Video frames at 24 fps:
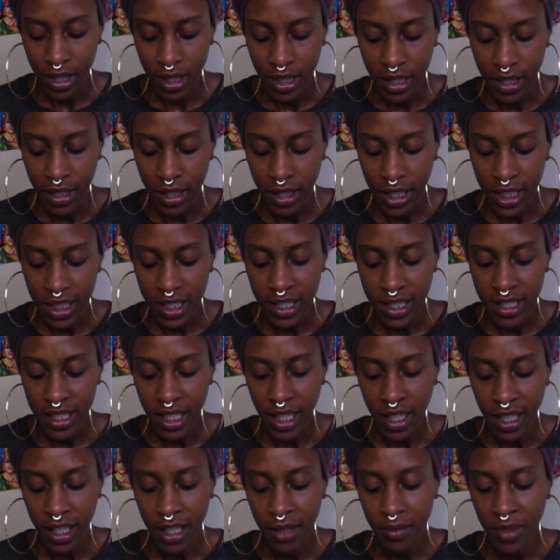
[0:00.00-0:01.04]
this is
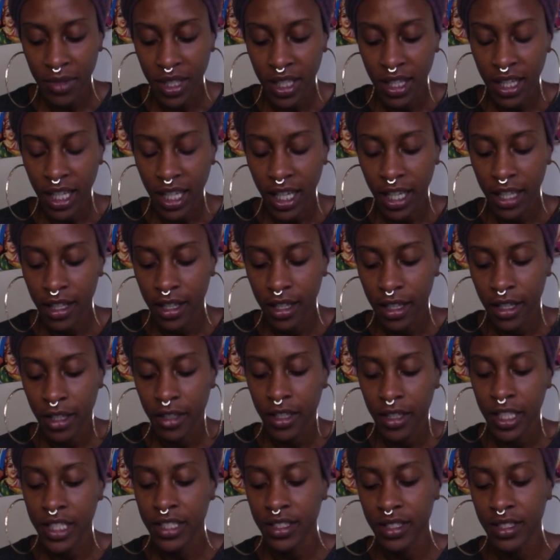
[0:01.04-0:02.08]
telling me that there
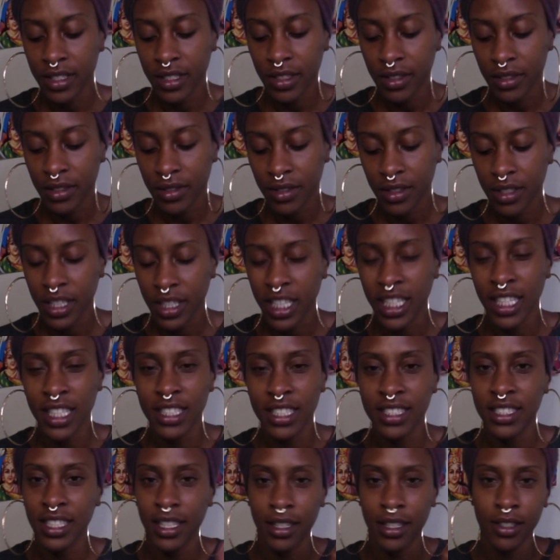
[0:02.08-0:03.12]
is still, like I
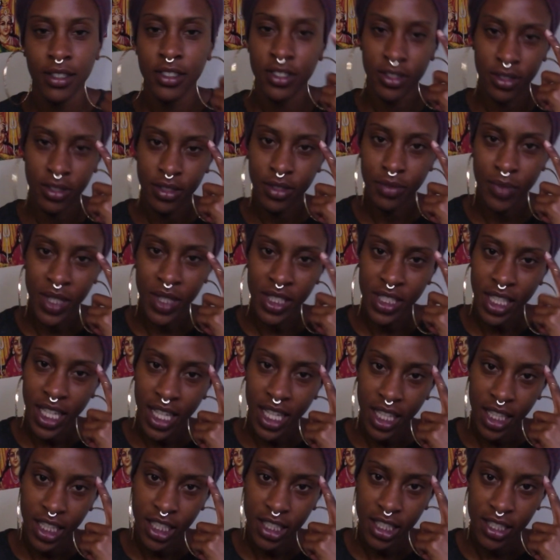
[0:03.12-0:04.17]
said, certain
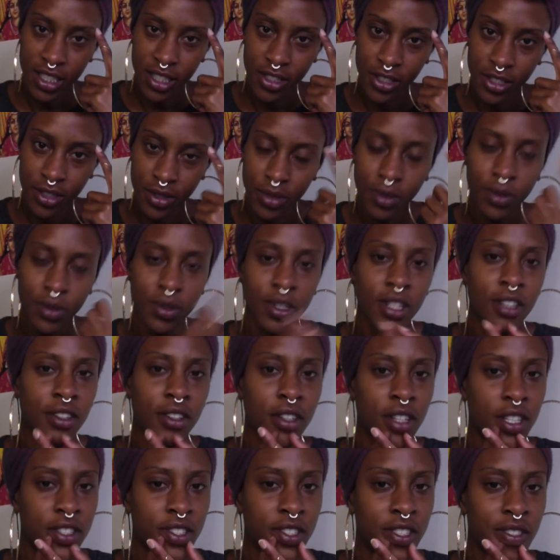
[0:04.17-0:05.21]
mentalities that you're holding
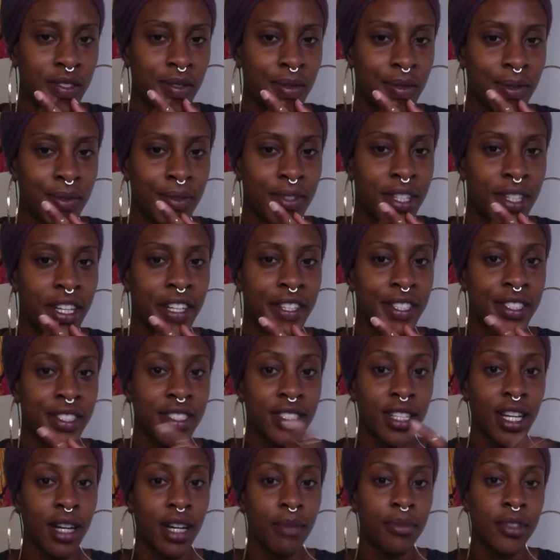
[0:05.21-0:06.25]
on to that are
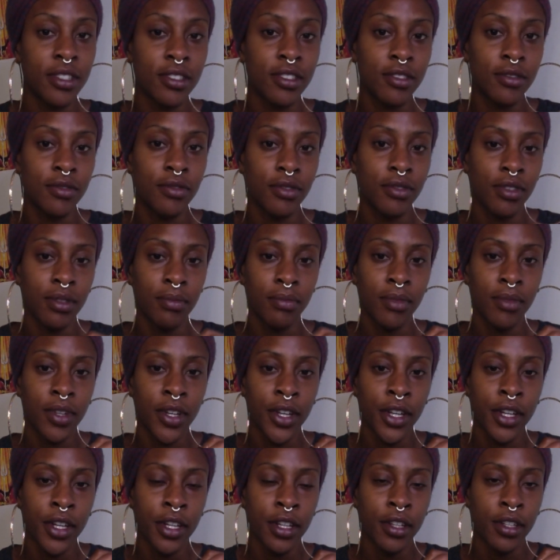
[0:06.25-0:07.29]
stopping you from
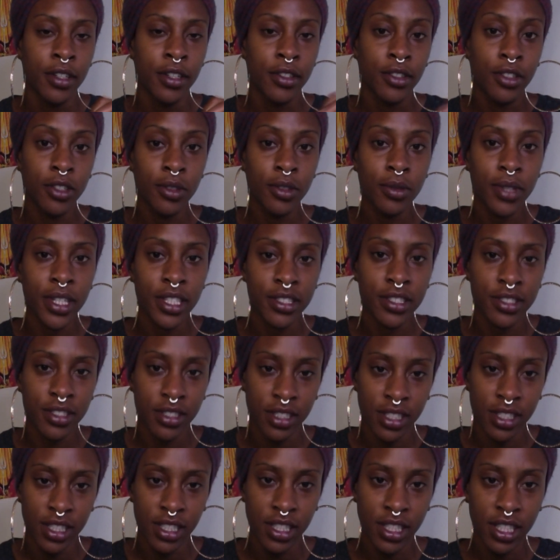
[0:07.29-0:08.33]
doing
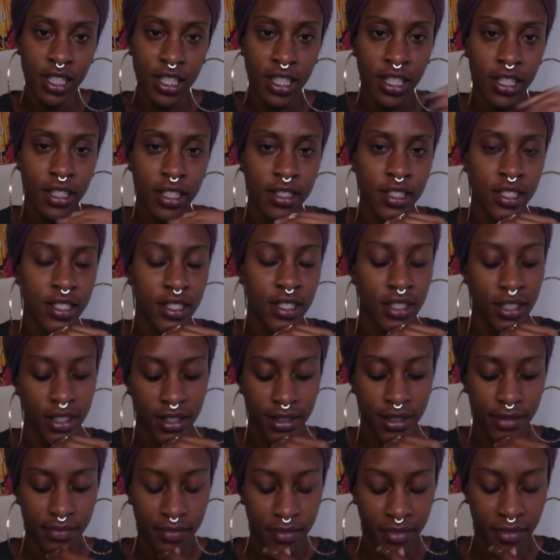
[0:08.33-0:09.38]
certain things.
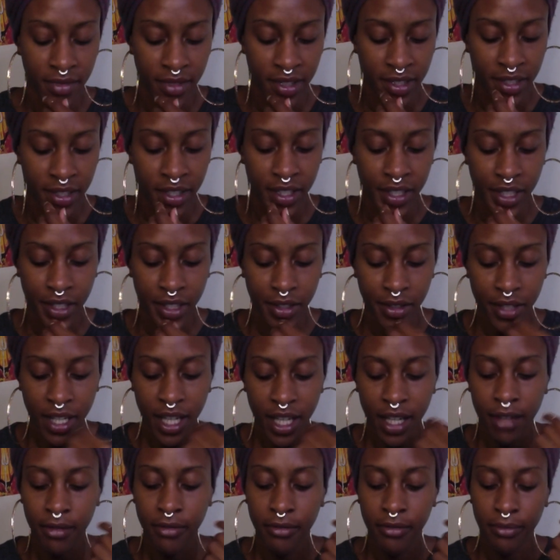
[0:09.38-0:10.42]
You're
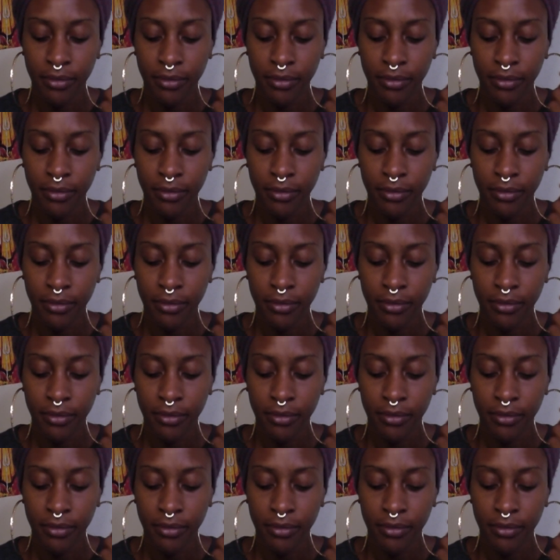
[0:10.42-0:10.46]
not